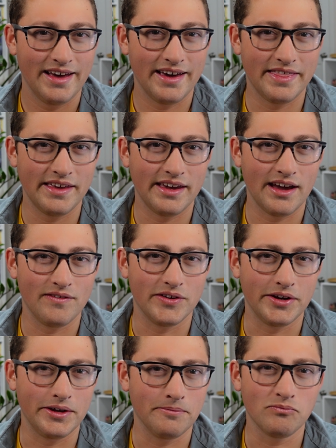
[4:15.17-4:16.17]
I think
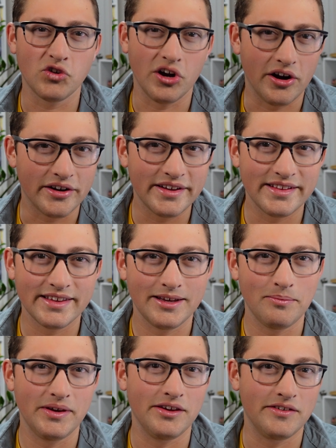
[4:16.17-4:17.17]
every garden
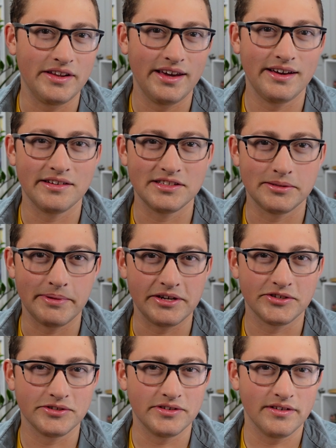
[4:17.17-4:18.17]
can be unique and
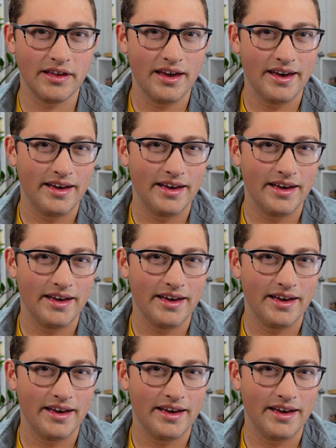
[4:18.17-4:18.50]
special.